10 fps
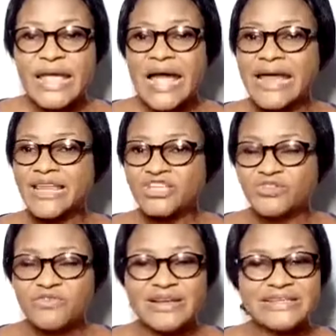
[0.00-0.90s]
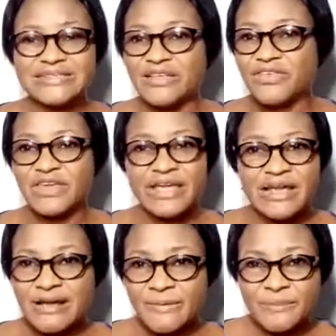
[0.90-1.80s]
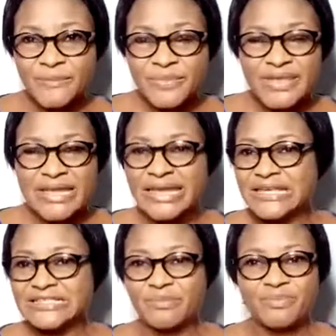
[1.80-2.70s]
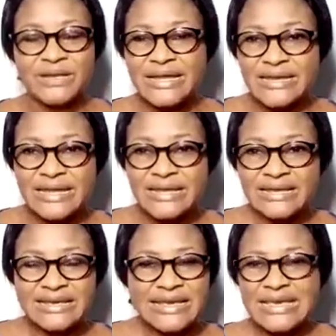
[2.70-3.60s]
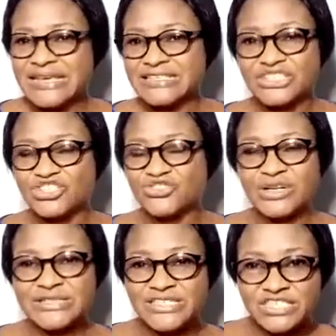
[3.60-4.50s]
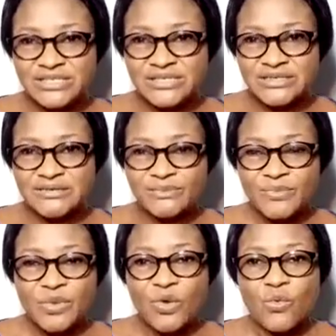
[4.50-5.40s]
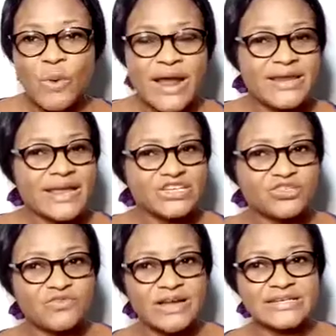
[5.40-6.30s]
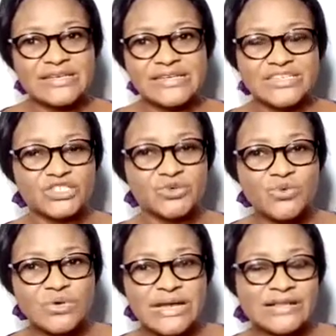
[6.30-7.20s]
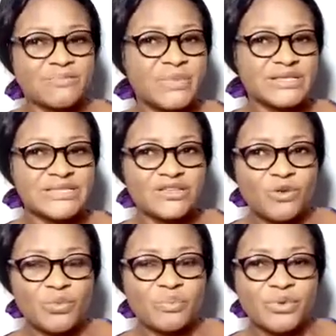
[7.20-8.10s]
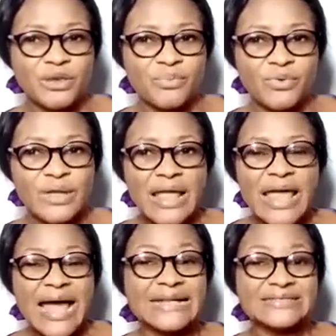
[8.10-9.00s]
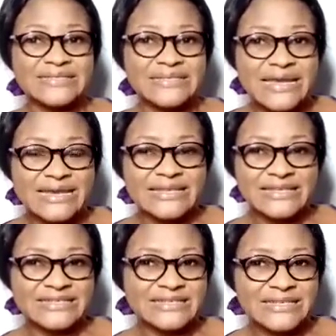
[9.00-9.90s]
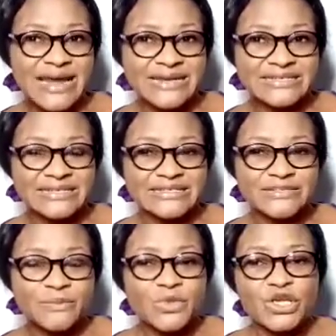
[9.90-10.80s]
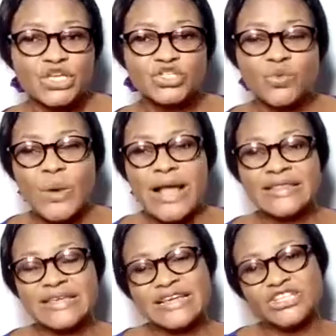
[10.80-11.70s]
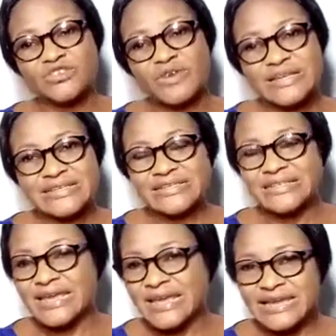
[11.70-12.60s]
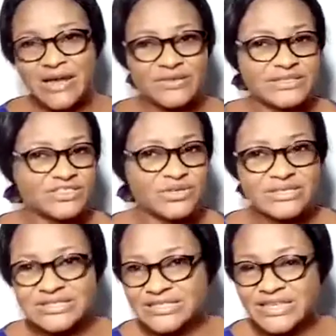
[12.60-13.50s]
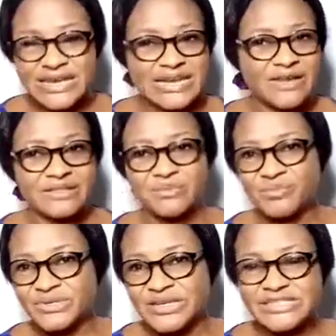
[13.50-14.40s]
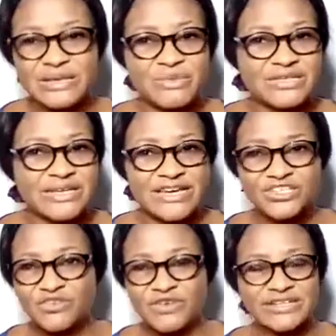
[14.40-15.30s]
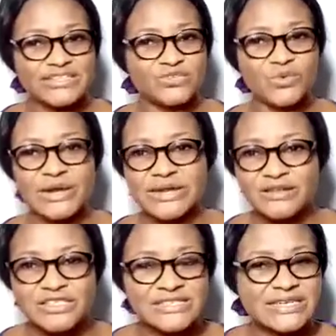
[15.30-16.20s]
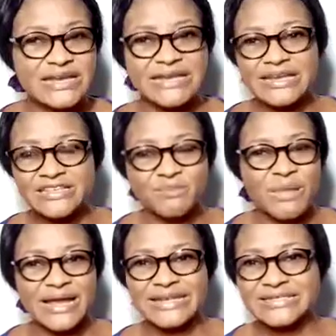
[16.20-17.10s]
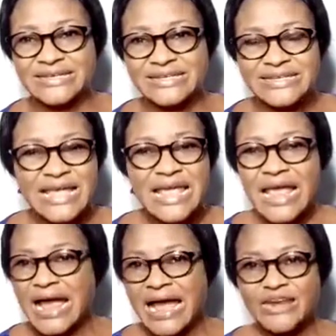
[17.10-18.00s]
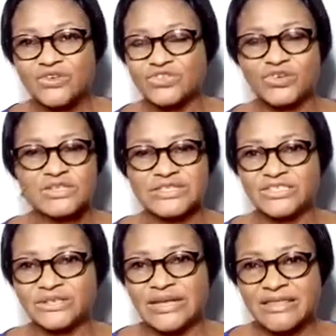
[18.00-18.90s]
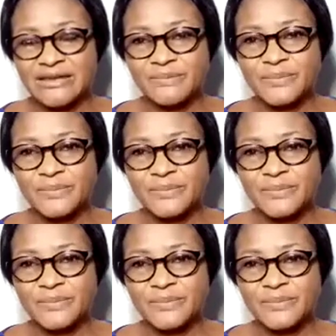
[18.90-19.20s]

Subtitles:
An introvert is a thinker, he's a planner, he's a strategist. While the extrovert is good at mixing up with people and selling these ideas. So while the introvert is thinking out the strategy, thinking out the business, the extrovert is going out, selling it, marketing it, and you succeed together.